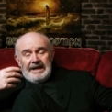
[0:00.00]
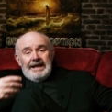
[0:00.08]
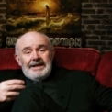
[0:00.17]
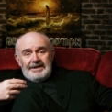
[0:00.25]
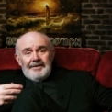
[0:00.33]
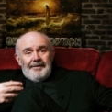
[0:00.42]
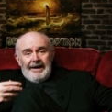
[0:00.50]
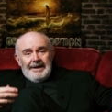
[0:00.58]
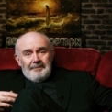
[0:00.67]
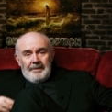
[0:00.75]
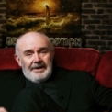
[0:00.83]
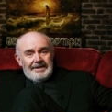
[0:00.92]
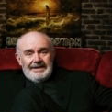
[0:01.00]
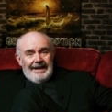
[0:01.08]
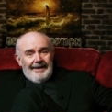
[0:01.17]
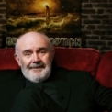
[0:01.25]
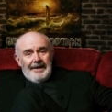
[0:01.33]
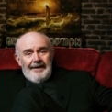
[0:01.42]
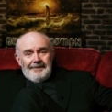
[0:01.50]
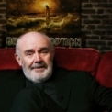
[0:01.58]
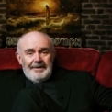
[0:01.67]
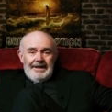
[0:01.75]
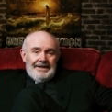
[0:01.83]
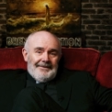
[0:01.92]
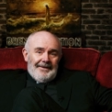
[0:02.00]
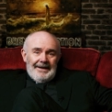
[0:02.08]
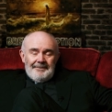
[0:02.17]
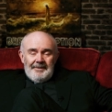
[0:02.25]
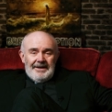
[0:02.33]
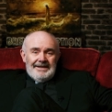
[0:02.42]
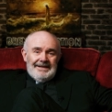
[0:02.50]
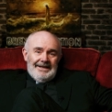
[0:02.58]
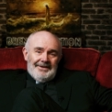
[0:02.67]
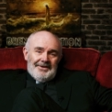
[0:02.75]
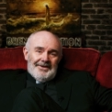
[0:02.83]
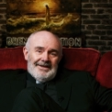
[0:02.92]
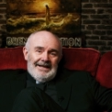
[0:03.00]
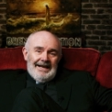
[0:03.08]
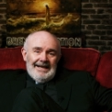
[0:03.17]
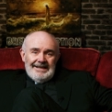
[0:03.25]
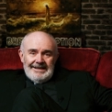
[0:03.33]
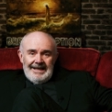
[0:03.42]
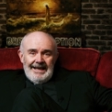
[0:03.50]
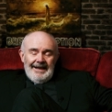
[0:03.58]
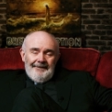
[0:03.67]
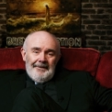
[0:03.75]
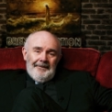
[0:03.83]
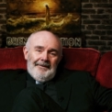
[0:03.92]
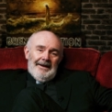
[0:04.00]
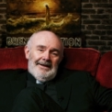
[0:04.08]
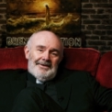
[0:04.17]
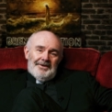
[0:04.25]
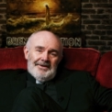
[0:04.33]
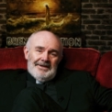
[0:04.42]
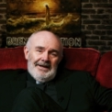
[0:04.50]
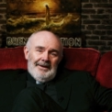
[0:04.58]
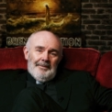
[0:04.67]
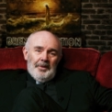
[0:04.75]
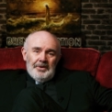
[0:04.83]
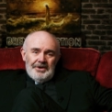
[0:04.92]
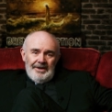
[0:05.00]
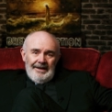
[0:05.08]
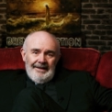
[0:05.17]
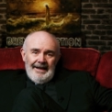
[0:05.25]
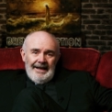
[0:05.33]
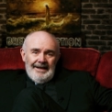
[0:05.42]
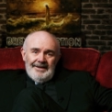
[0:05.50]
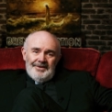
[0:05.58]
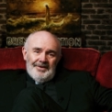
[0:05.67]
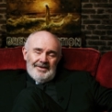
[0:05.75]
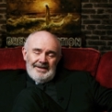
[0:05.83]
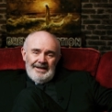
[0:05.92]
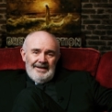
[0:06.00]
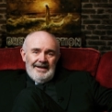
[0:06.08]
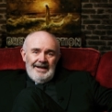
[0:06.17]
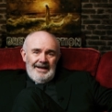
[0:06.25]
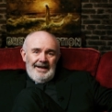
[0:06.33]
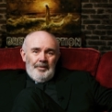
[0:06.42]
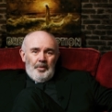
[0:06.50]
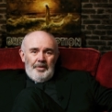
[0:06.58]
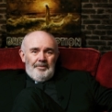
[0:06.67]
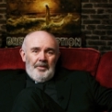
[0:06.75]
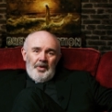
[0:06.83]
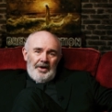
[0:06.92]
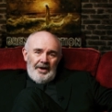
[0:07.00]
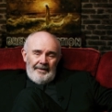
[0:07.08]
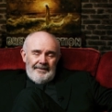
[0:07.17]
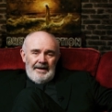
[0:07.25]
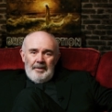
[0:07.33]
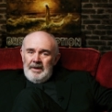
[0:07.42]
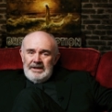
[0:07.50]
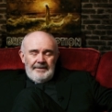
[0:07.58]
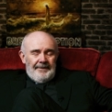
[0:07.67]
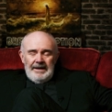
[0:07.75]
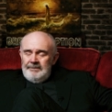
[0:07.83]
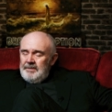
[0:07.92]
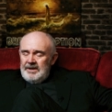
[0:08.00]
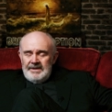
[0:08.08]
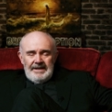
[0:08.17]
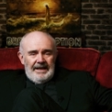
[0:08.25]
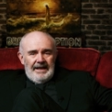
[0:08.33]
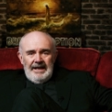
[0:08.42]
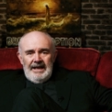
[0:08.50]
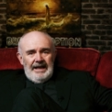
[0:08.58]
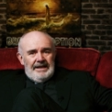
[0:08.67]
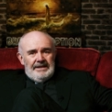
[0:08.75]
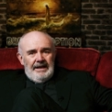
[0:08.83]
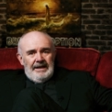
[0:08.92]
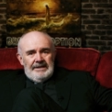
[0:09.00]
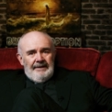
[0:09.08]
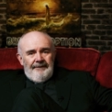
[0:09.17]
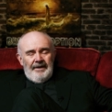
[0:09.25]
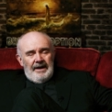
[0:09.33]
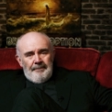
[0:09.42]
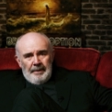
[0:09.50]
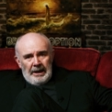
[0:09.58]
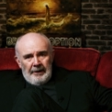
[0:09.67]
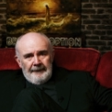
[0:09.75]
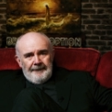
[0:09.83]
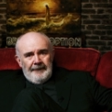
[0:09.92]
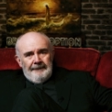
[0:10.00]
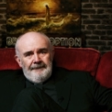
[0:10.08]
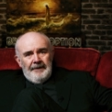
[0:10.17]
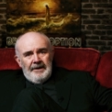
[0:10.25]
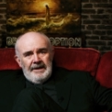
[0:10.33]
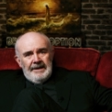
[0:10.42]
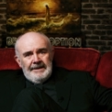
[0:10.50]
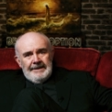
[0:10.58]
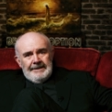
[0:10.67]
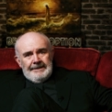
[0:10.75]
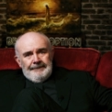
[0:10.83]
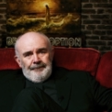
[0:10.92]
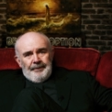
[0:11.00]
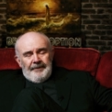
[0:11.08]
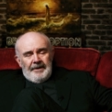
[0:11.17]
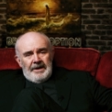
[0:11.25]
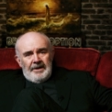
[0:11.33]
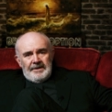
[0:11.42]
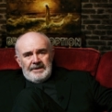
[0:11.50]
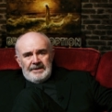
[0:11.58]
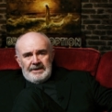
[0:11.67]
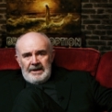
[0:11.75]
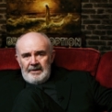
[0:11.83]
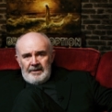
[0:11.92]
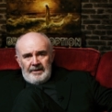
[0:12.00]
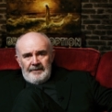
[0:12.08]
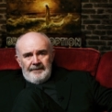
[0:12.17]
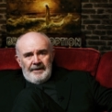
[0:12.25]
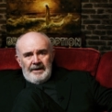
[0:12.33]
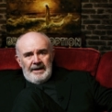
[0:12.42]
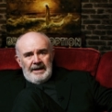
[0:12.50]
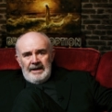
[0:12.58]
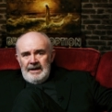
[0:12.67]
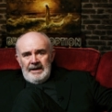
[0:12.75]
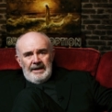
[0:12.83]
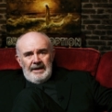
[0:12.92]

need divine mercy. If you, if you think divine mercy is just a nice thing, if you feel it's just an emotional thing, it's just a, one more lovely way. Divine mercy is is a very powerful, very very austere, very